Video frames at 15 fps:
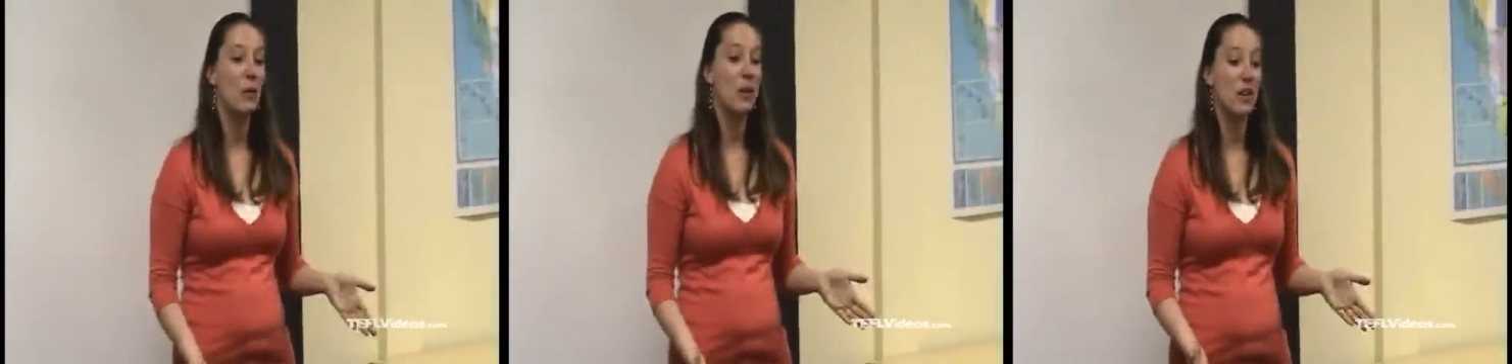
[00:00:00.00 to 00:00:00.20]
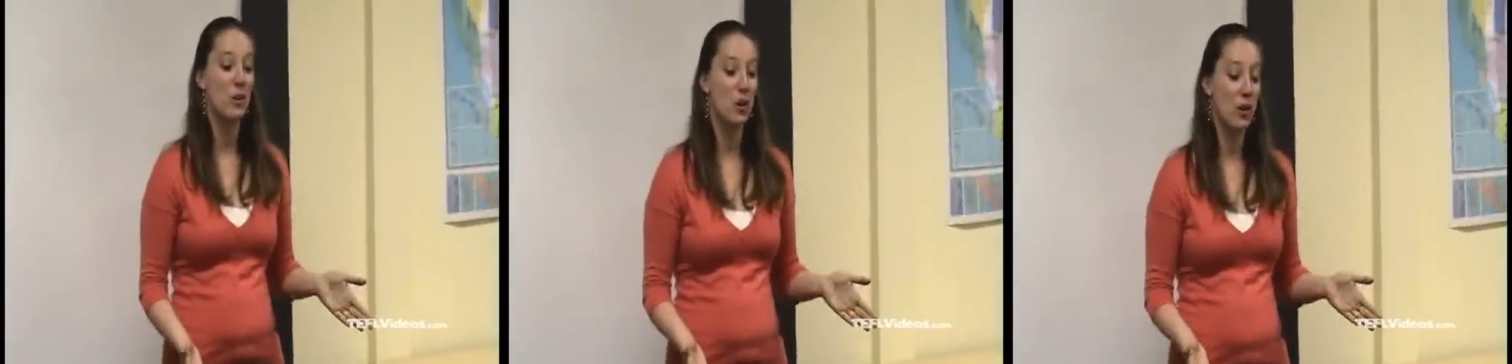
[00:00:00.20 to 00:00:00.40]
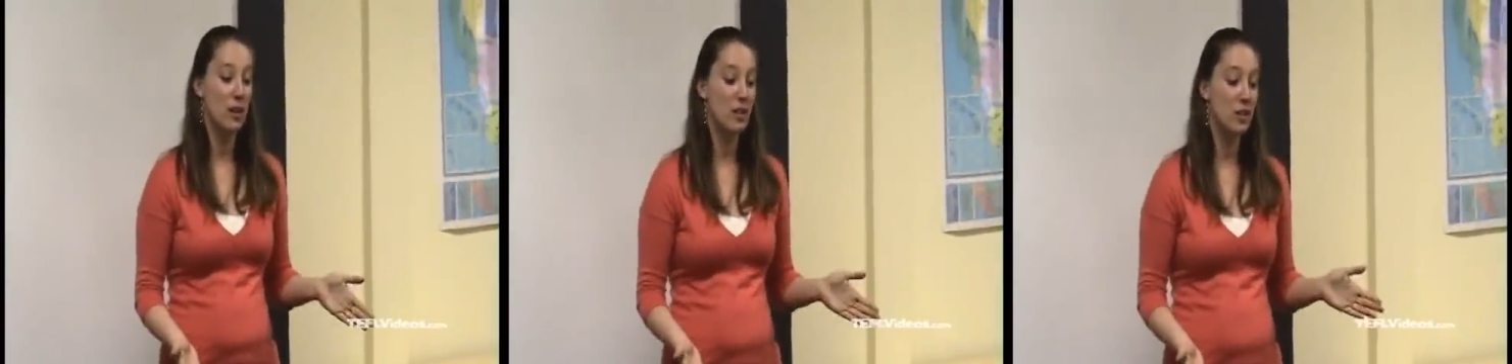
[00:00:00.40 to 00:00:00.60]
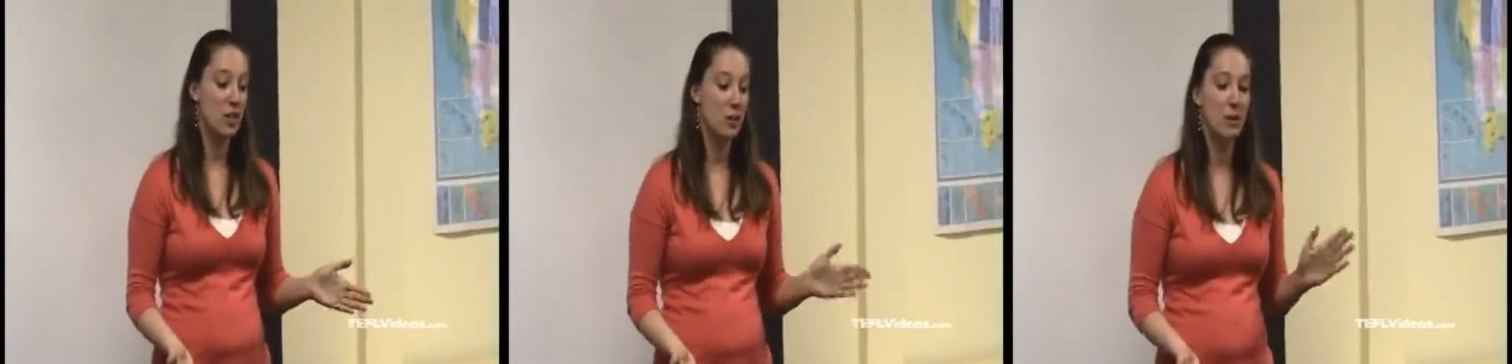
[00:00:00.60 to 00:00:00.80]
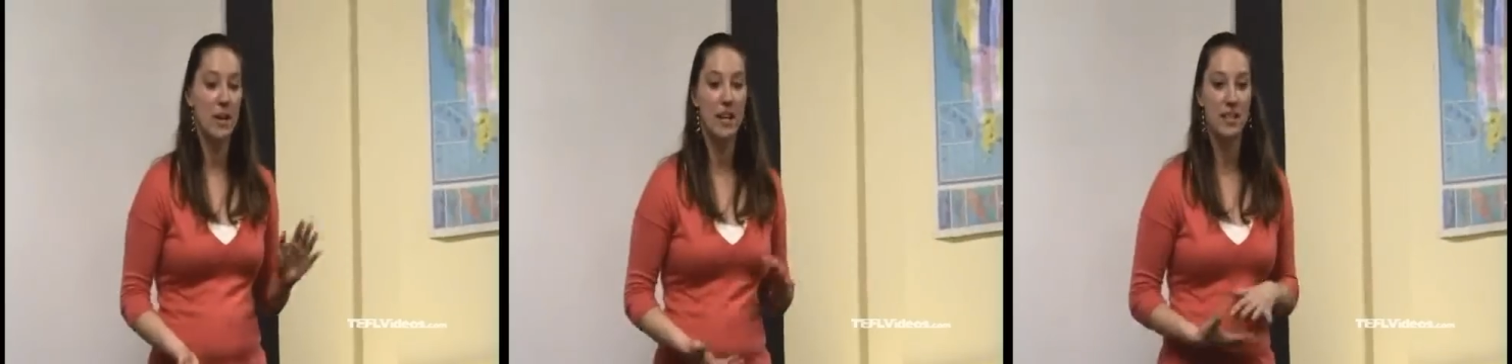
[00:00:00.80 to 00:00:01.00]
we're going to
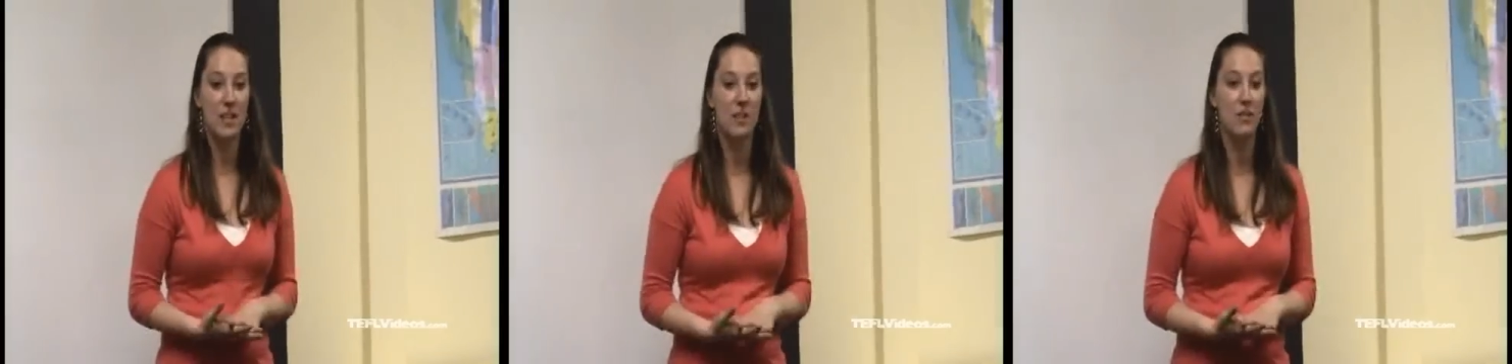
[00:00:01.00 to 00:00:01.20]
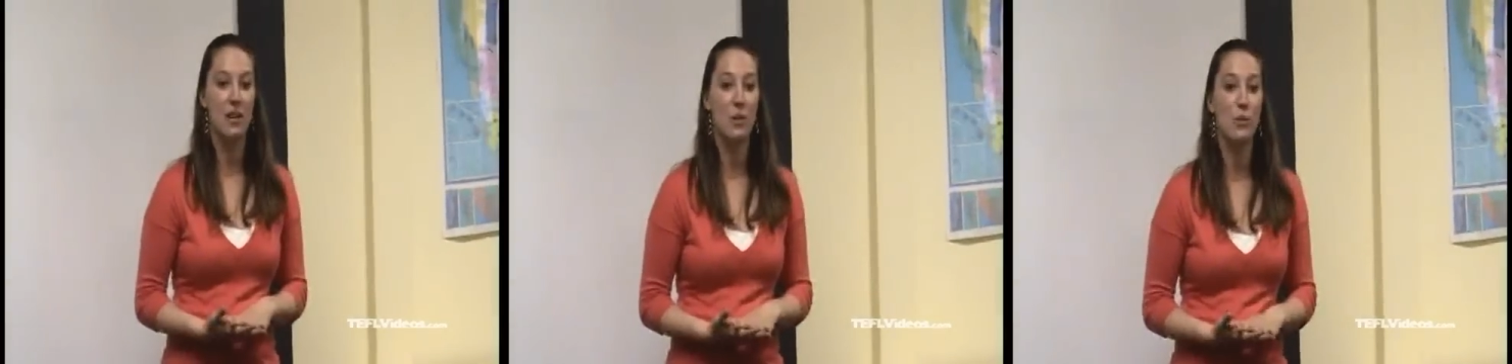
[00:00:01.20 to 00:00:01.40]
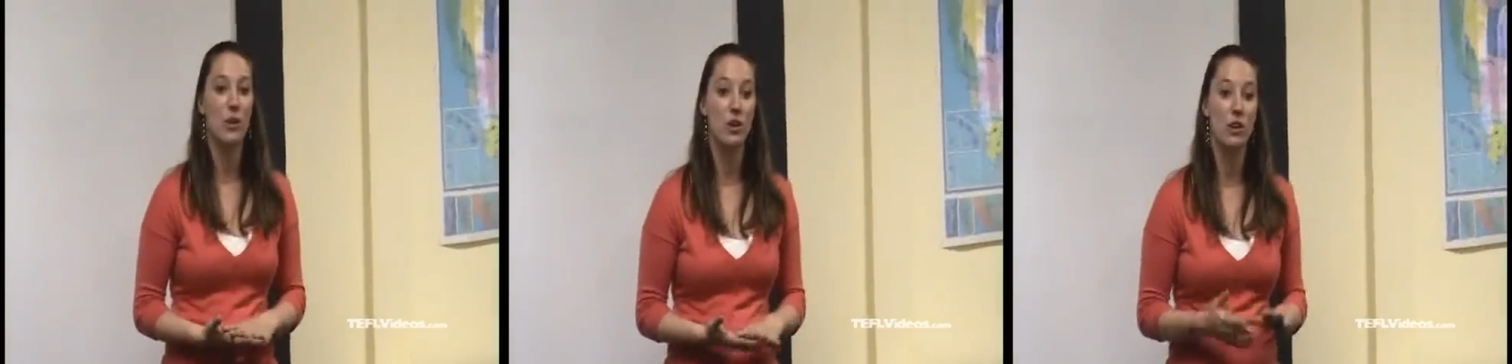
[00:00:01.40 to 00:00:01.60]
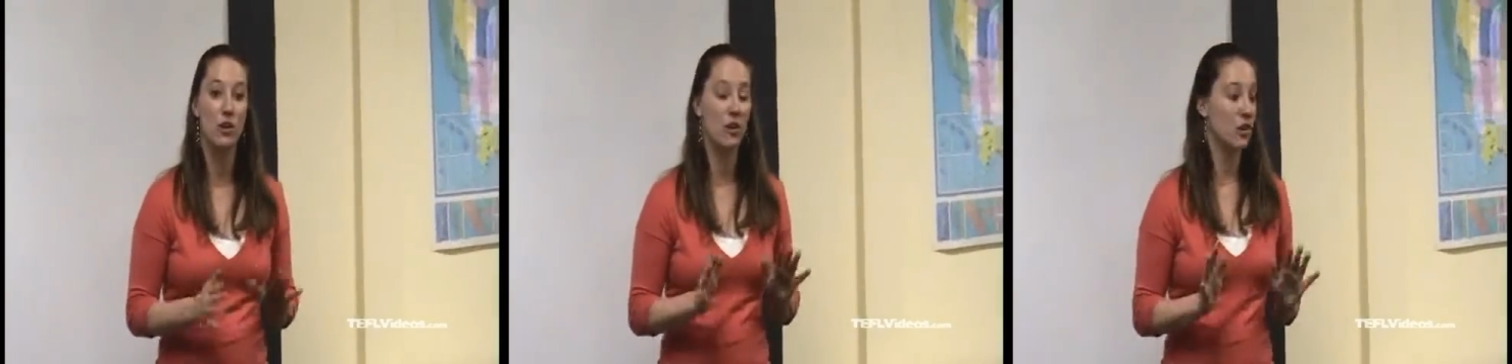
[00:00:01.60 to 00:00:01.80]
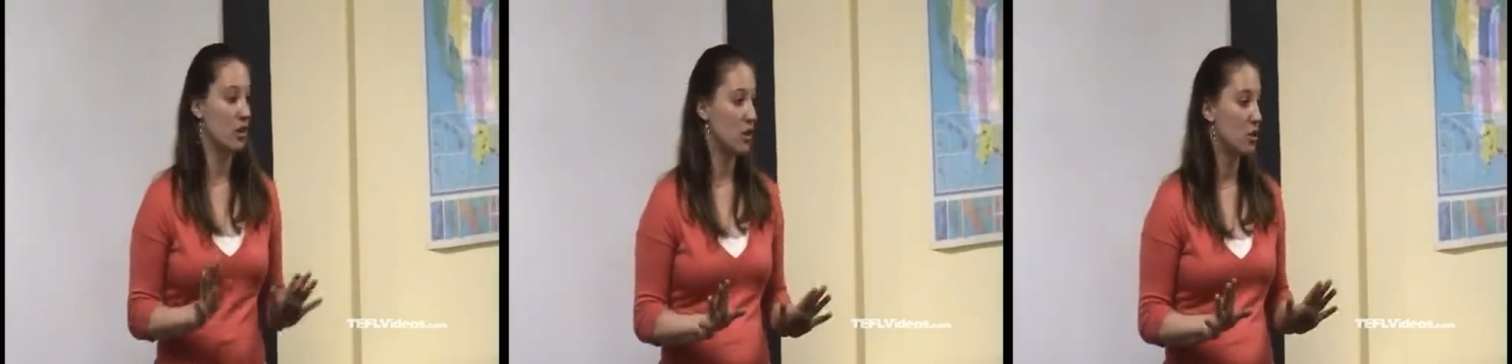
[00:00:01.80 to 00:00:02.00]
do an activity where you're
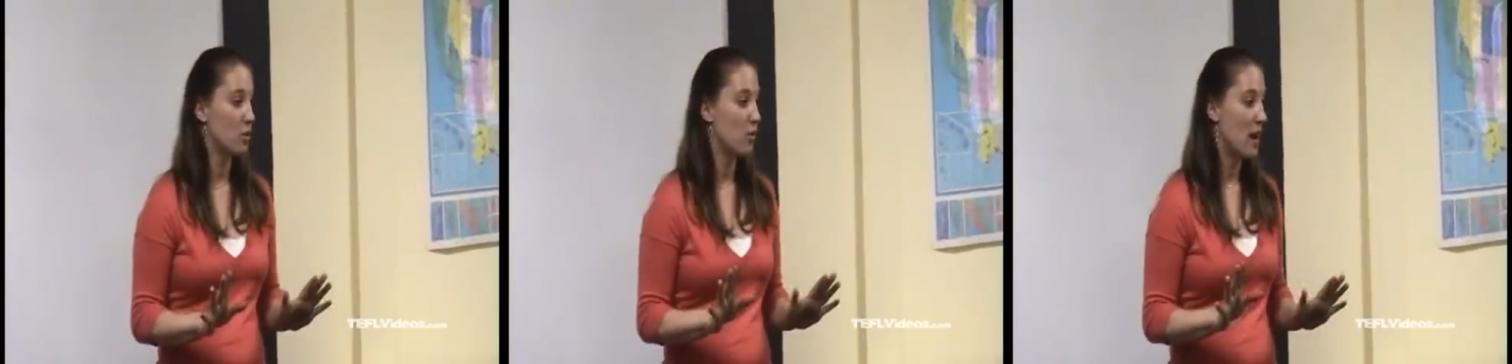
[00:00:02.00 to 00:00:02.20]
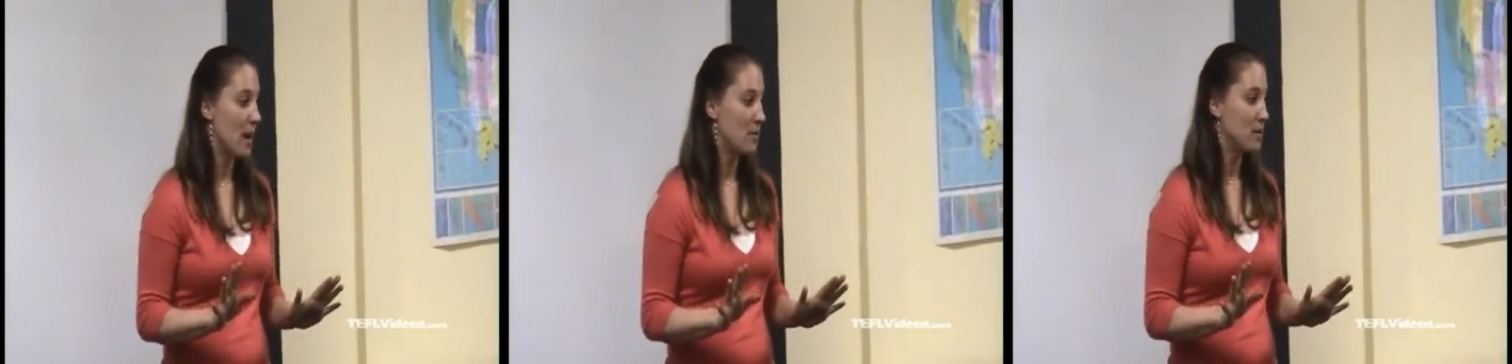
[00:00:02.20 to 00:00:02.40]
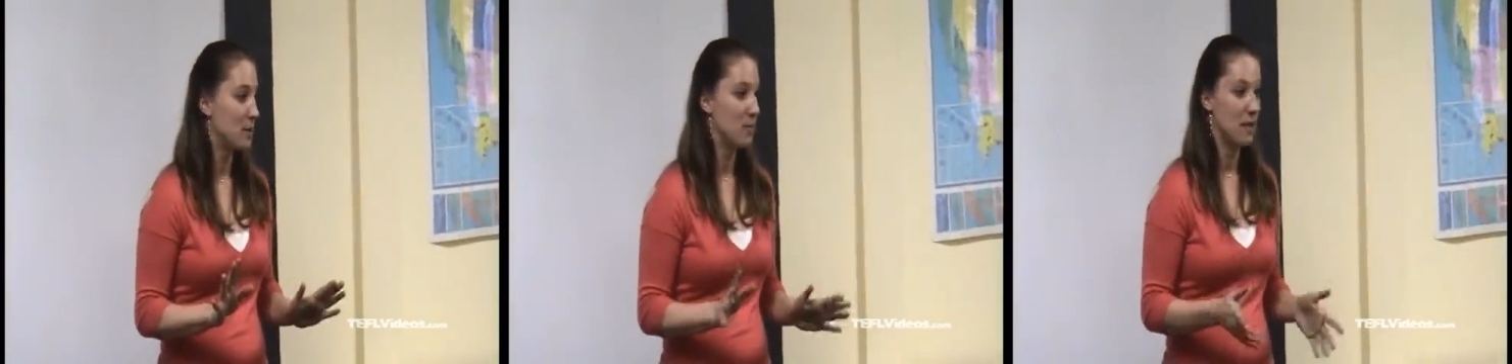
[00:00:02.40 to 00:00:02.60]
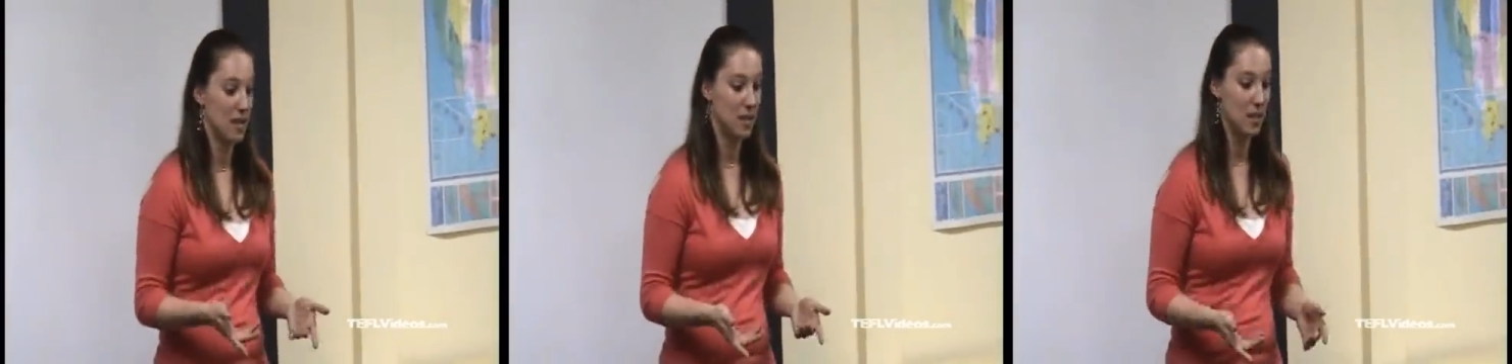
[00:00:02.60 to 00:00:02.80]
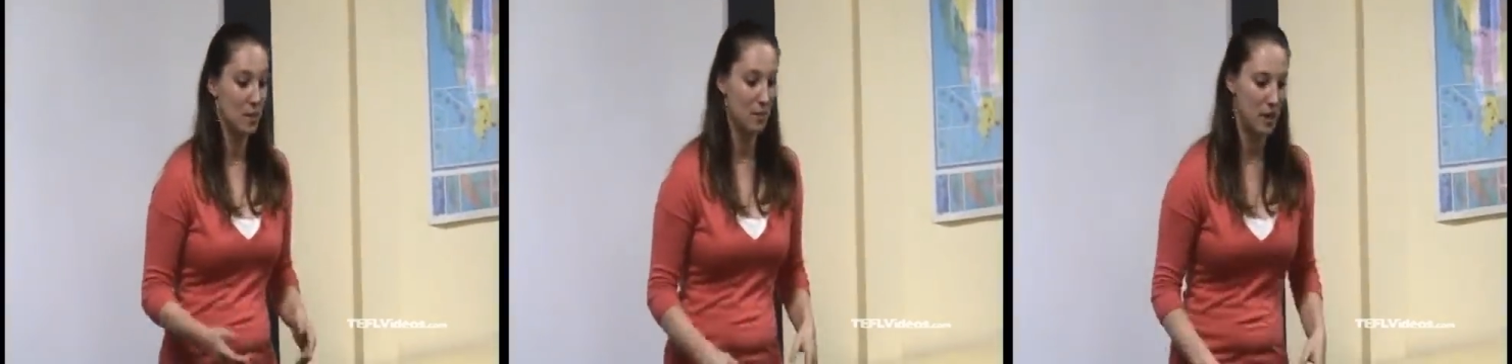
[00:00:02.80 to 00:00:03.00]
going to describe some
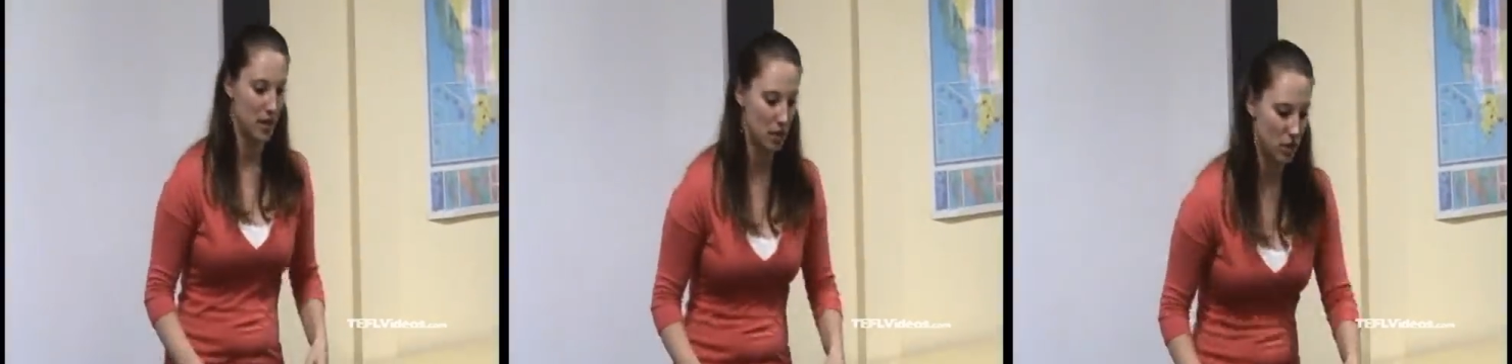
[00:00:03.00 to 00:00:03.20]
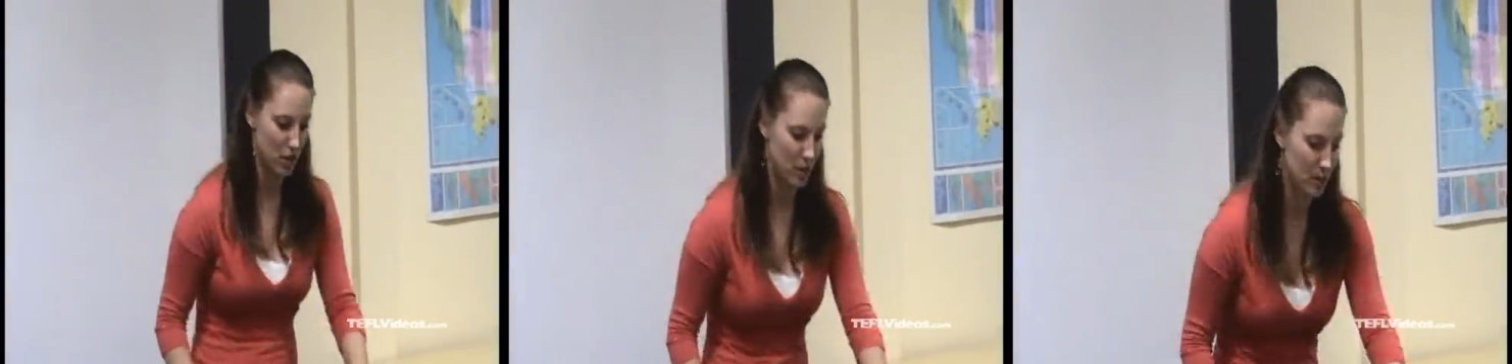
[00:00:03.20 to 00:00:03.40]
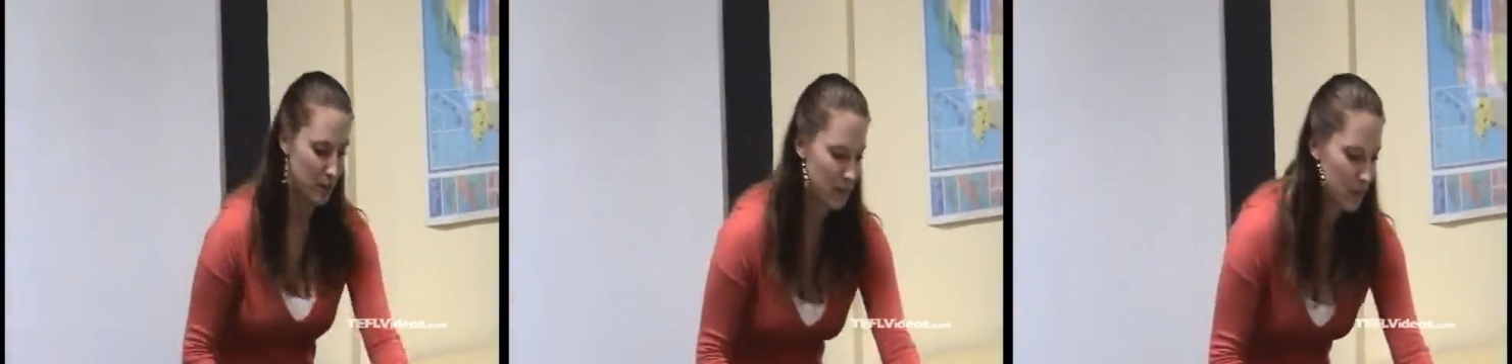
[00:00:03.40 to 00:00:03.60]
things in a picture.